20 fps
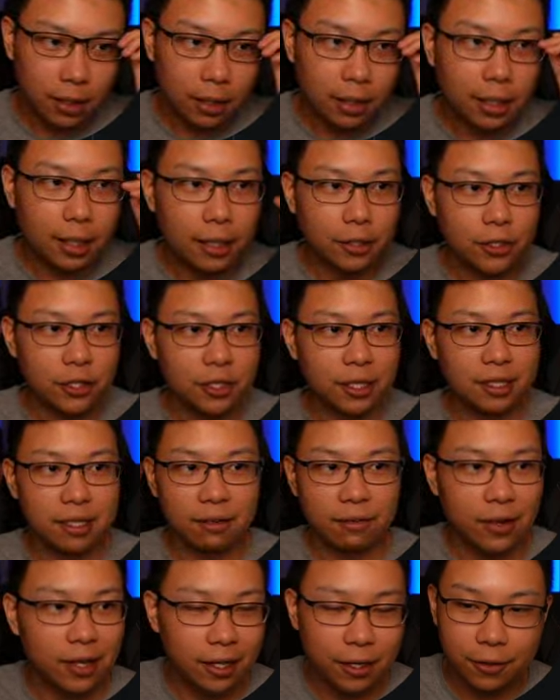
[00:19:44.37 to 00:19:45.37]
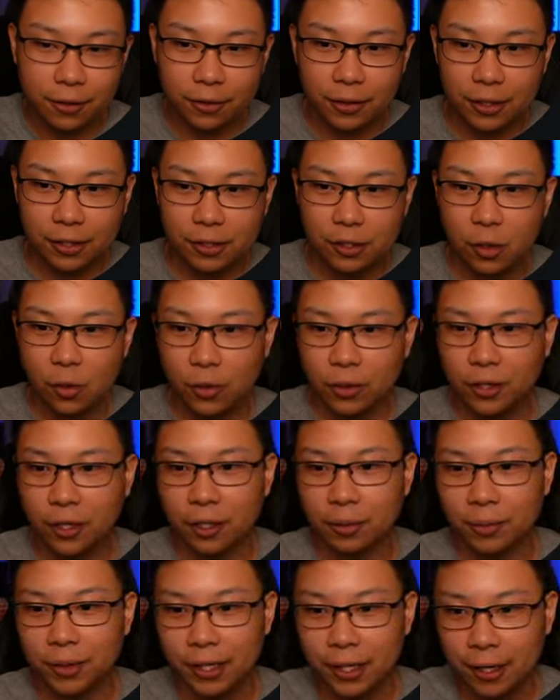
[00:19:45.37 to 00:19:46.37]
uh, just because I've got other things going on,
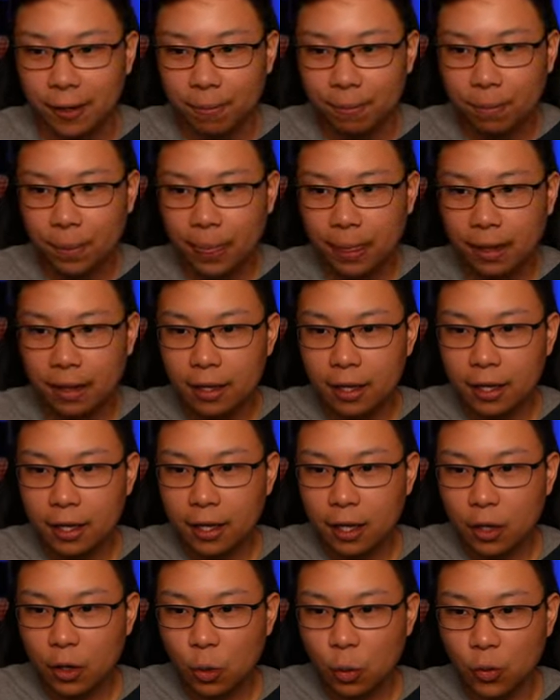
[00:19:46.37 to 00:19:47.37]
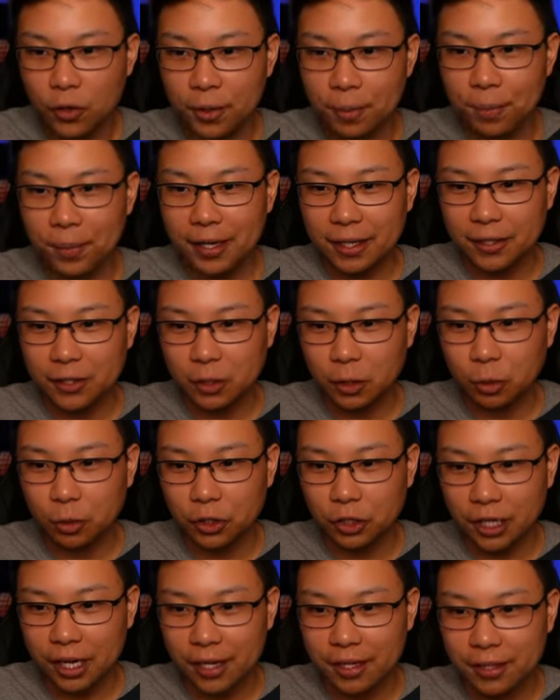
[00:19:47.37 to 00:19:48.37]
but yeah. With a minuscule
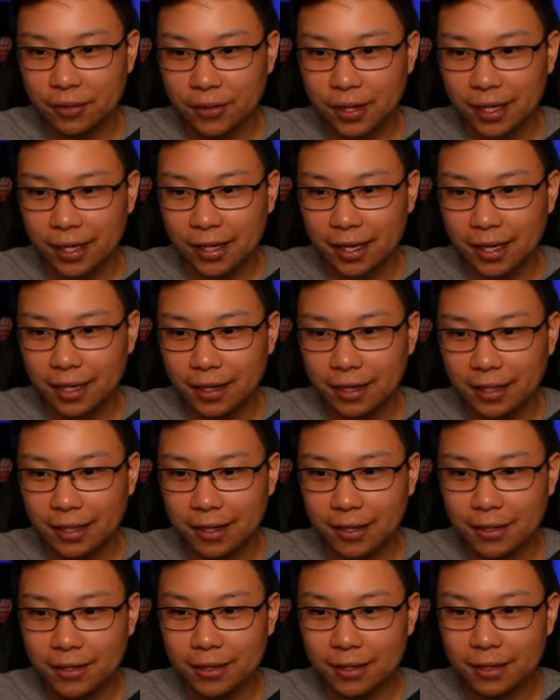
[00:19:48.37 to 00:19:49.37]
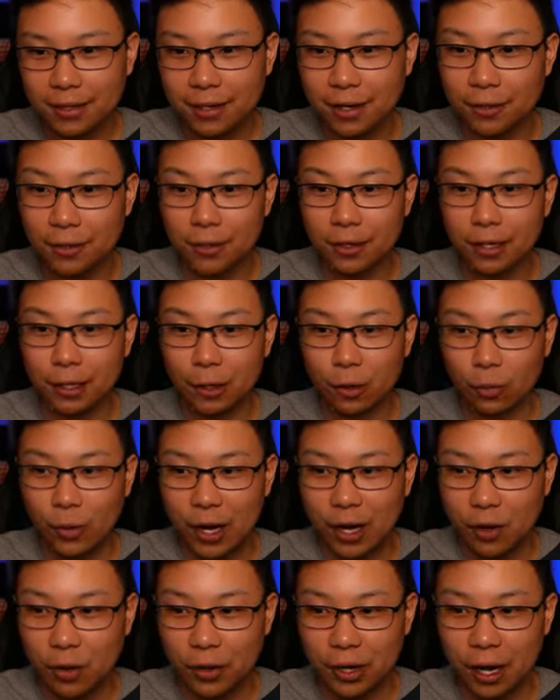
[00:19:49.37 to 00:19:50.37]
chance of getting anything else other than a
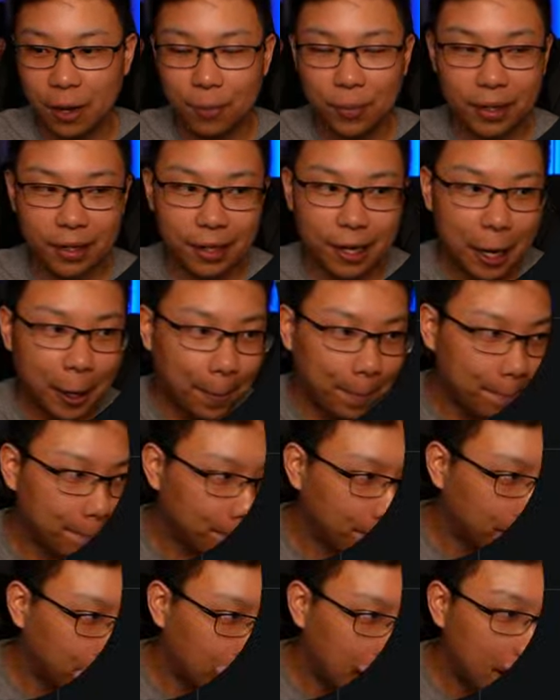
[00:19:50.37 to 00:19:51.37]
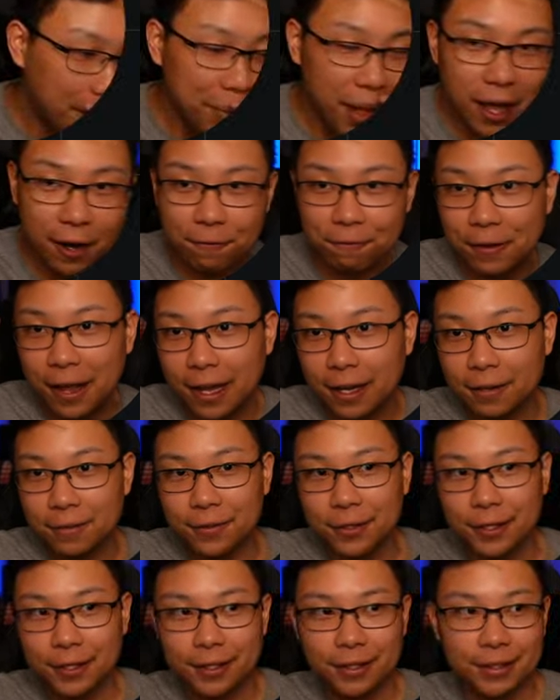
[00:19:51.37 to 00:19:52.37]
rare or an epic, yeah. I'm not a fan of
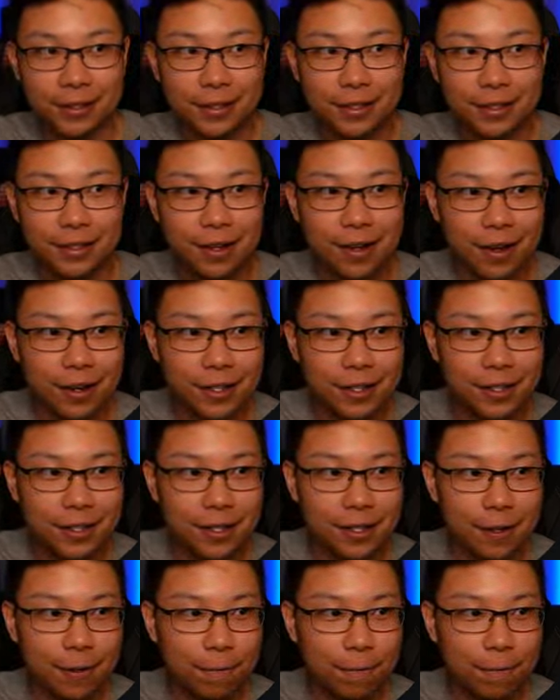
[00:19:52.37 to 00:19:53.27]
it, honestly.